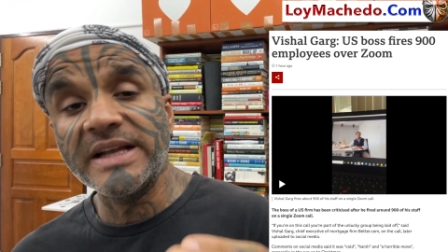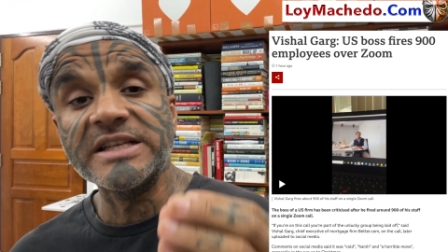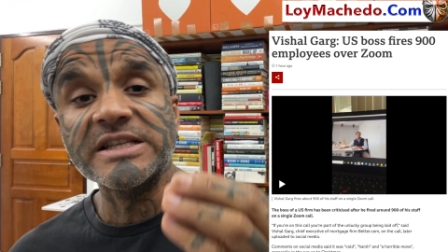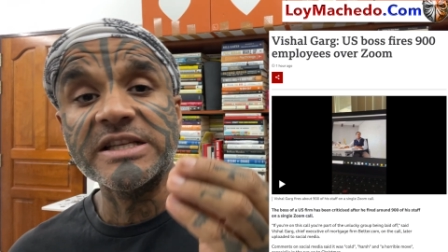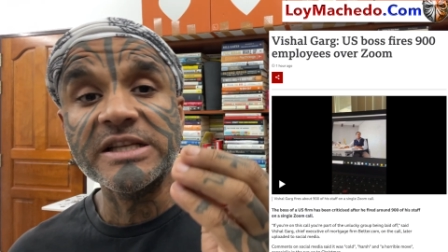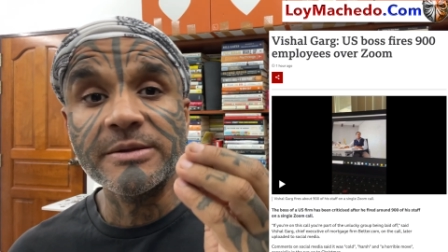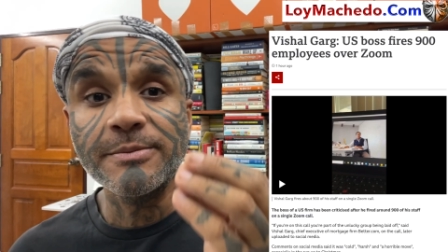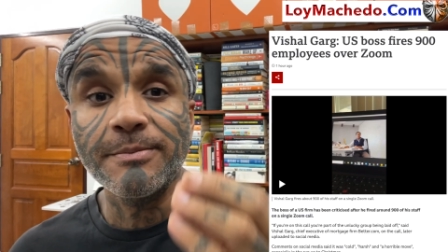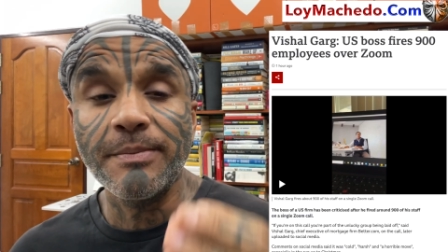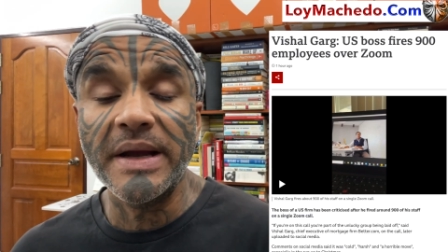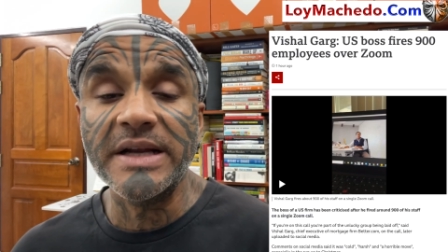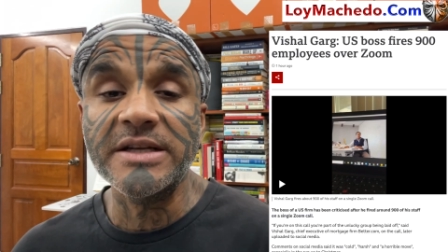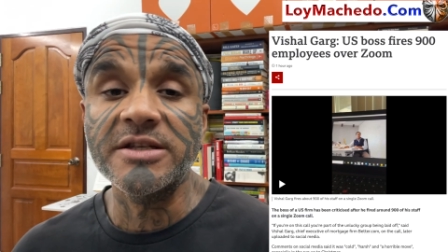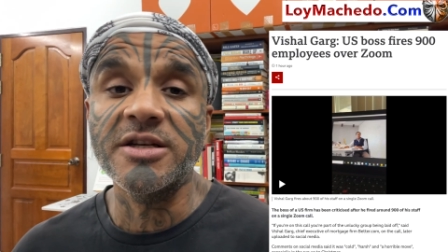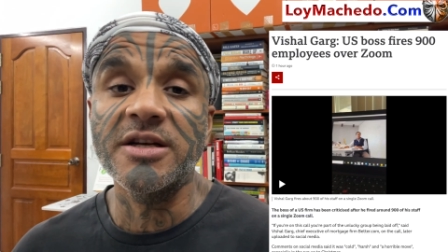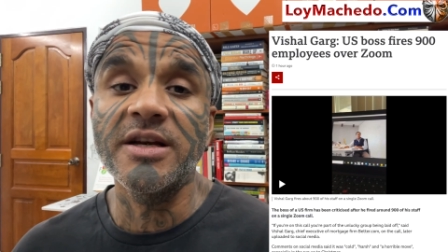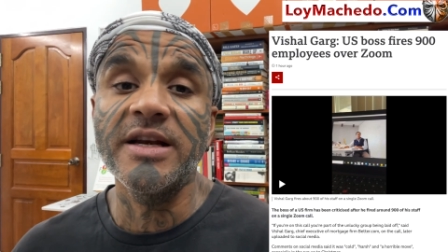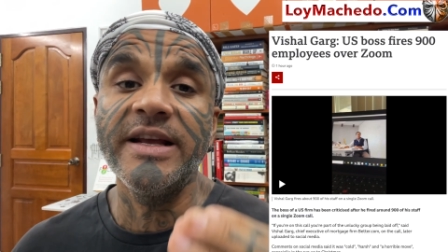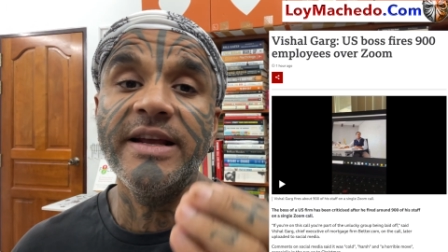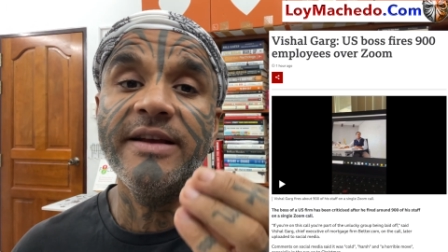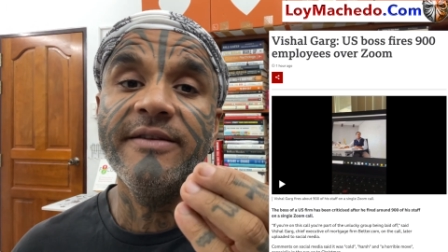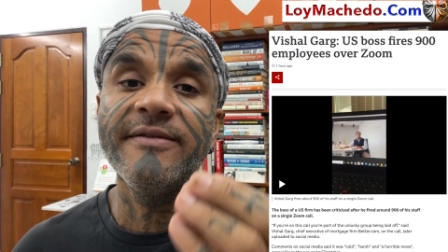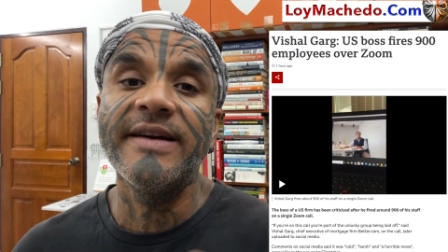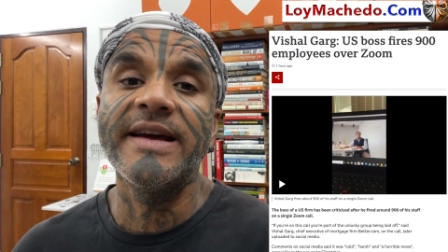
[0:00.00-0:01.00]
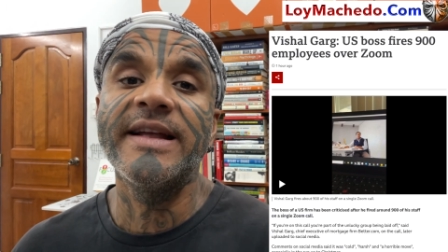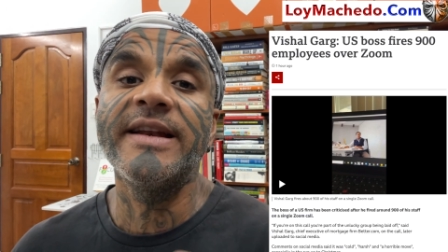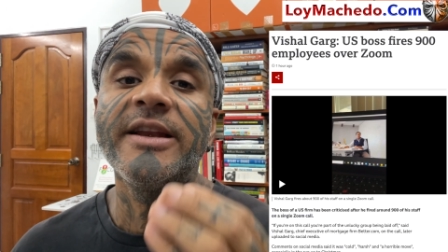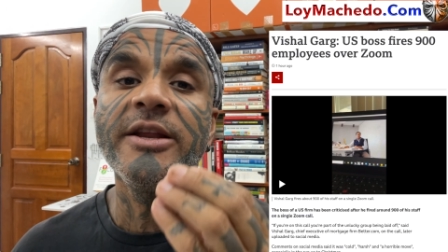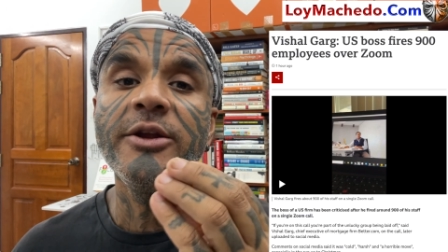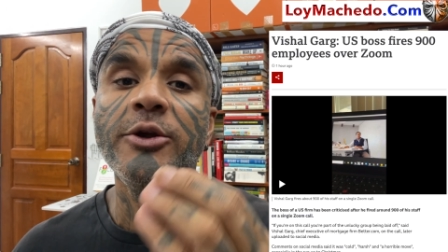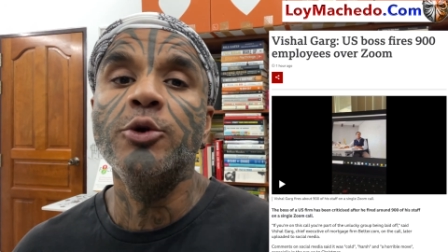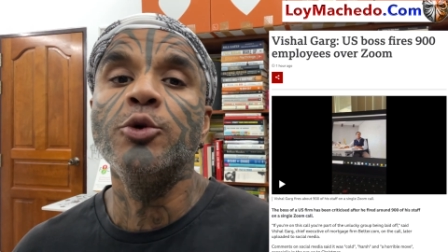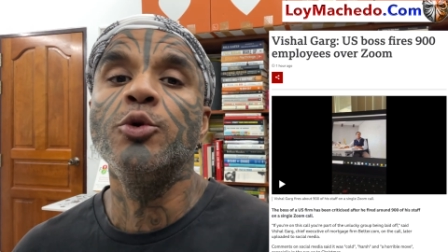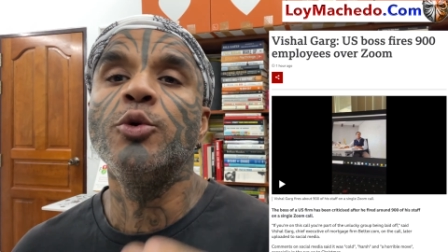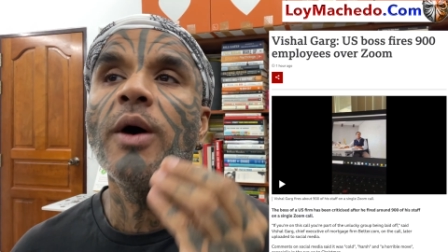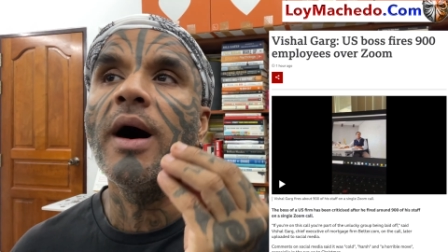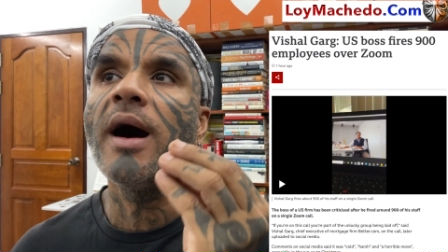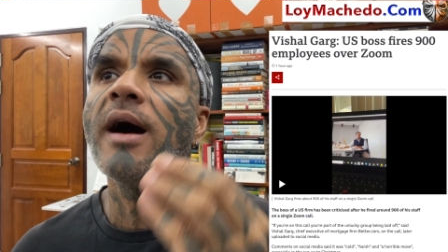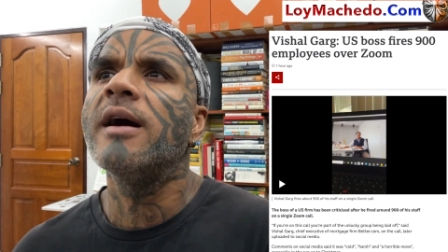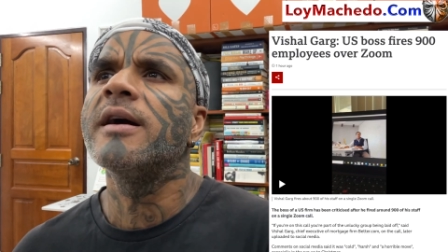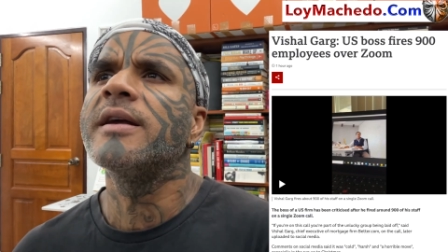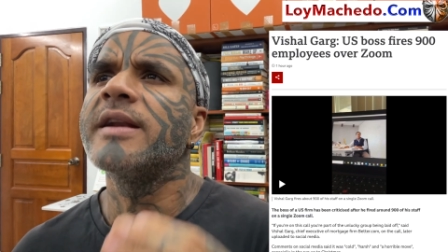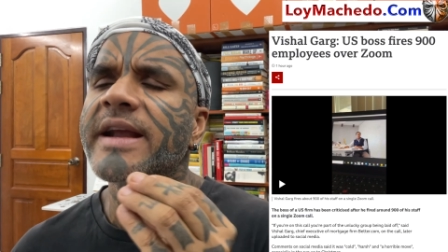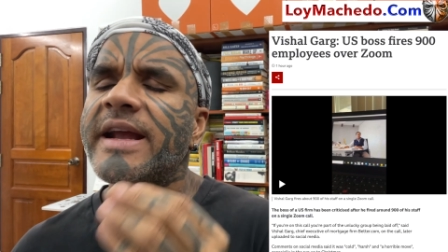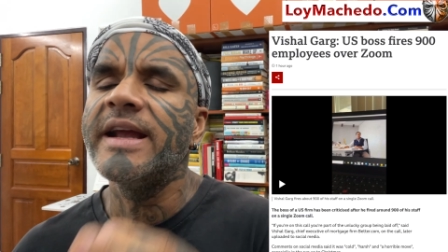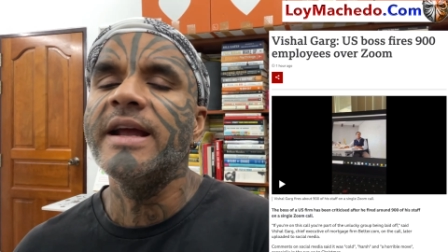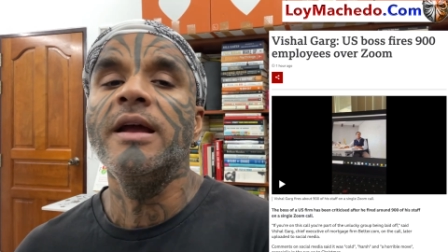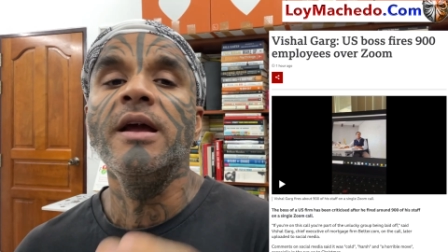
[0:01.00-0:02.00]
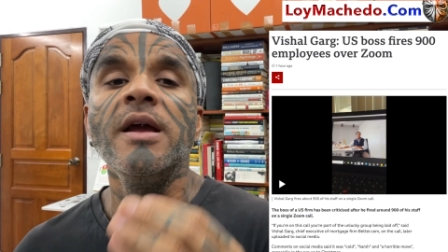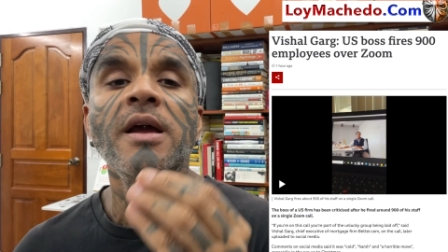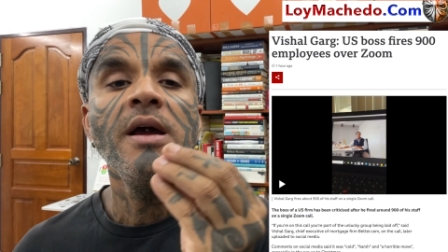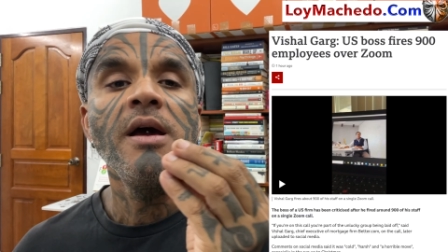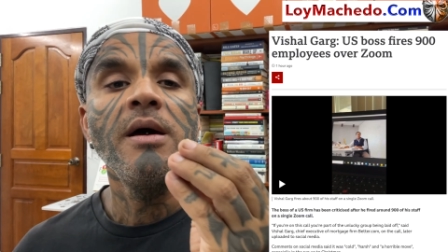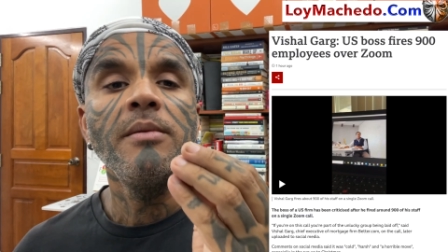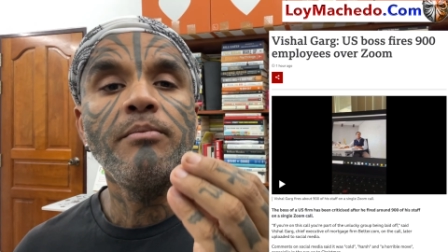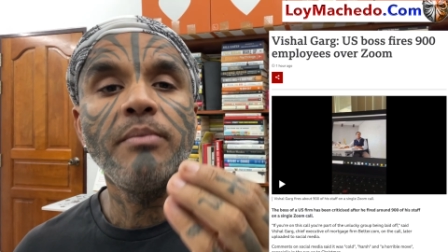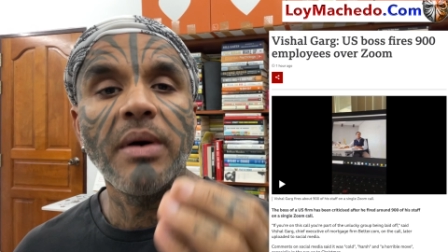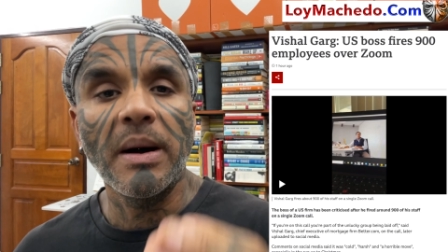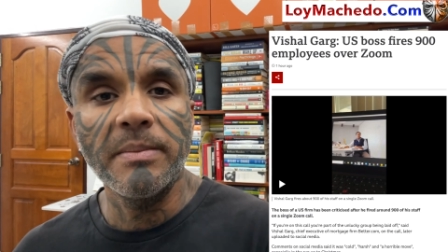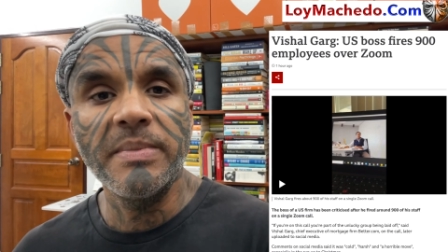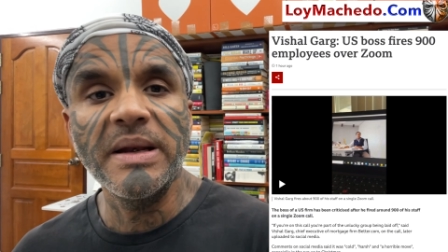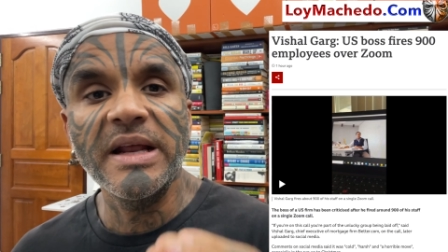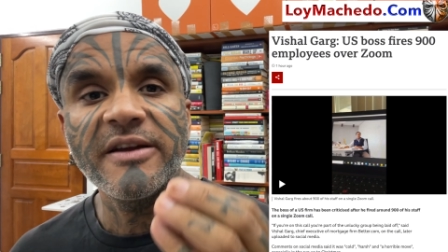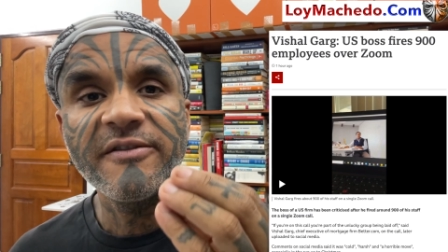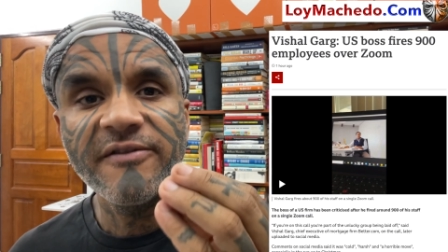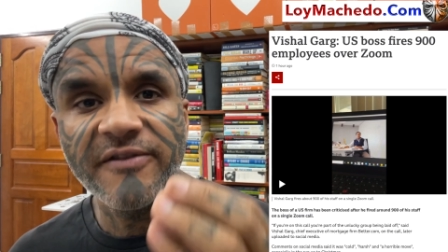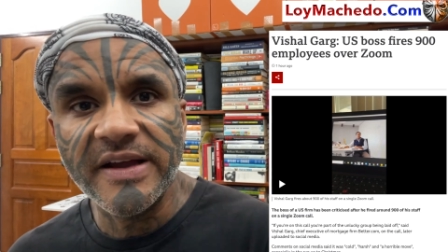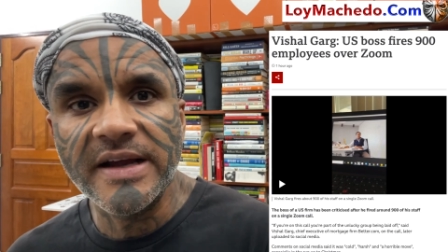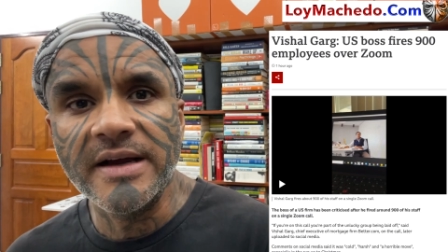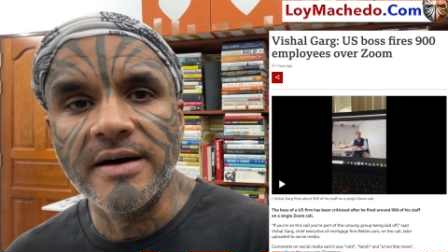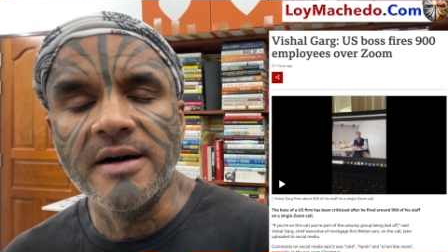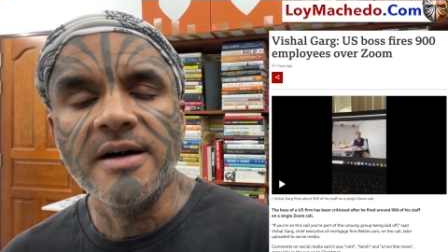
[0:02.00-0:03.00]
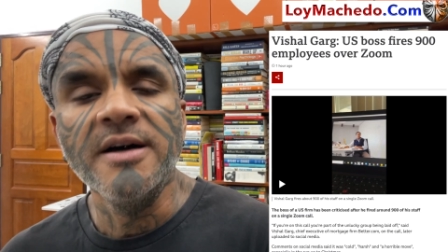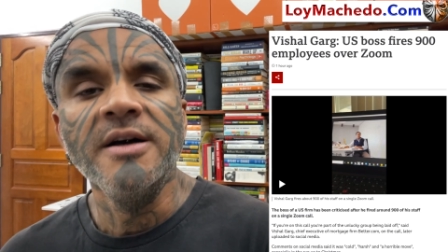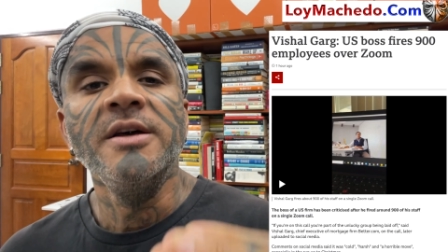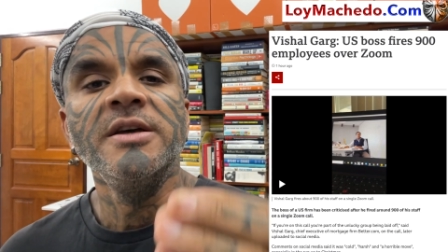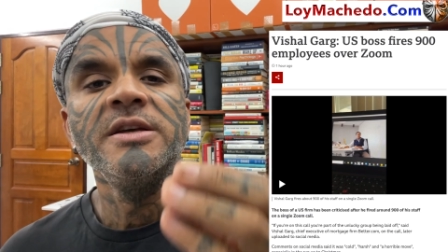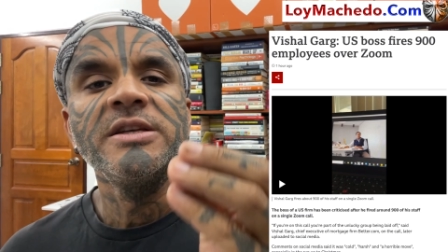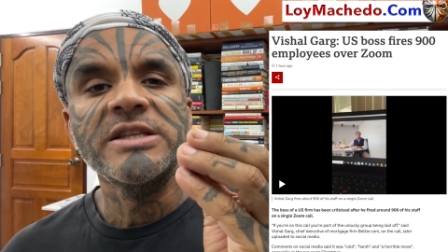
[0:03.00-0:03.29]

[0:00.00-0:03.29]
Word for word: especially when you are a public figure,